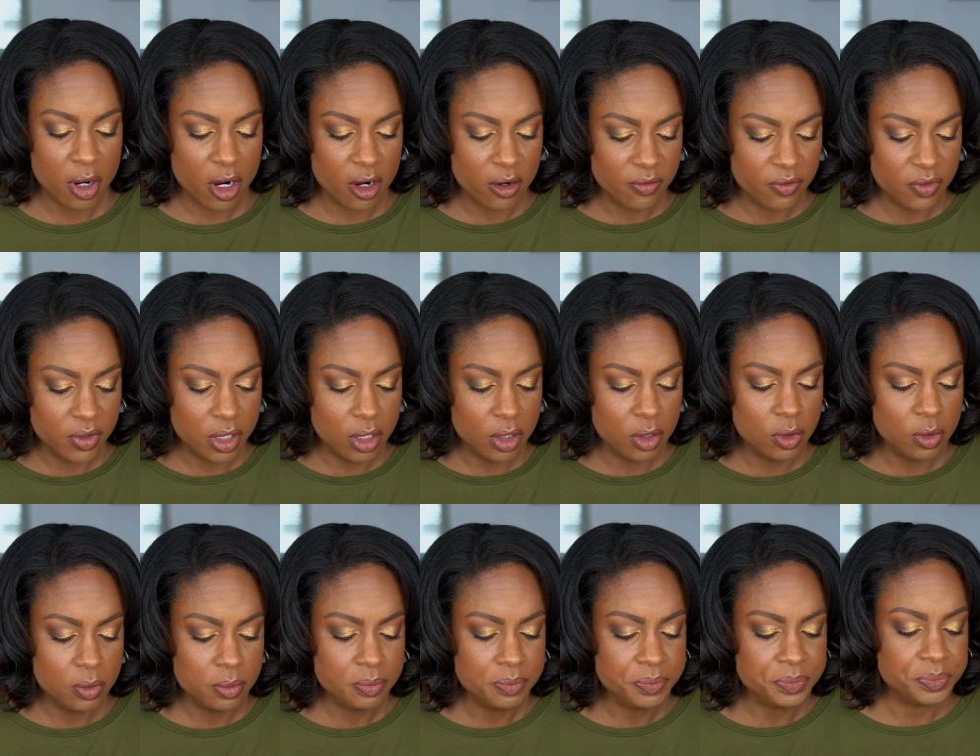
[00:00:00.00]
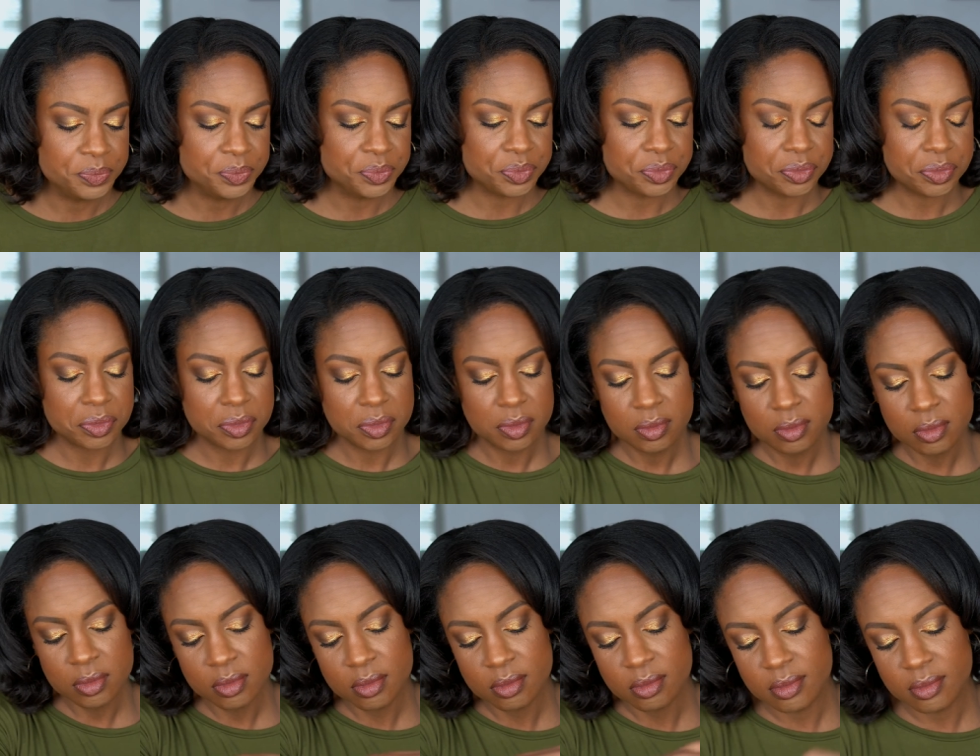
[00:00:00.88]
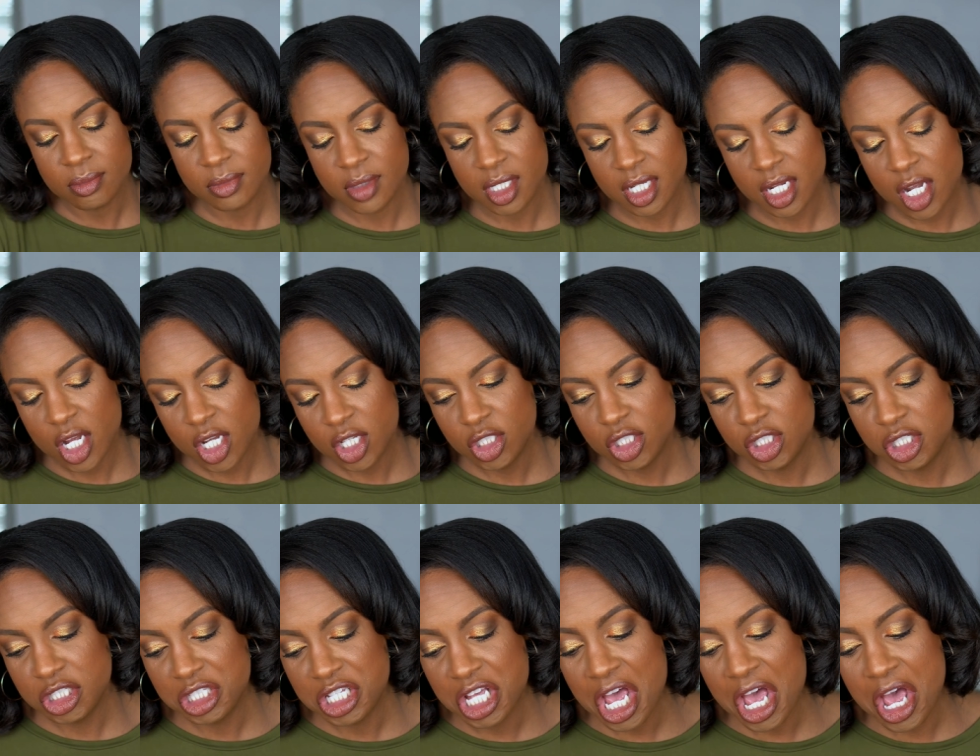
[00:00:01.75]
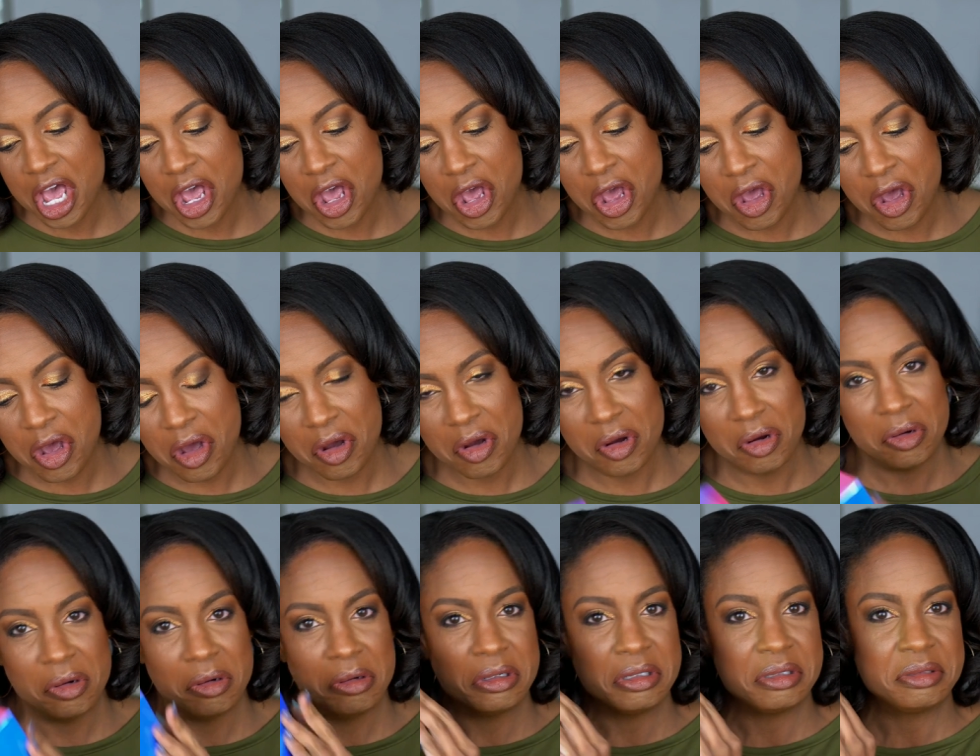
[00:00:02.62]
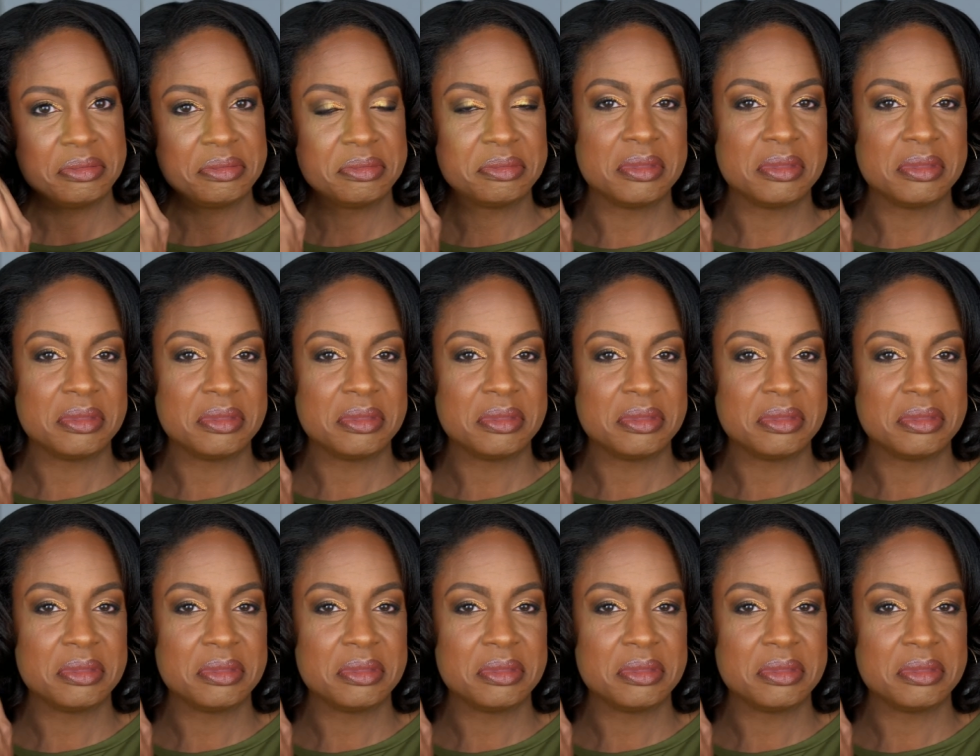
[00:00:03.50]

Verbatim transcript: perfume. So,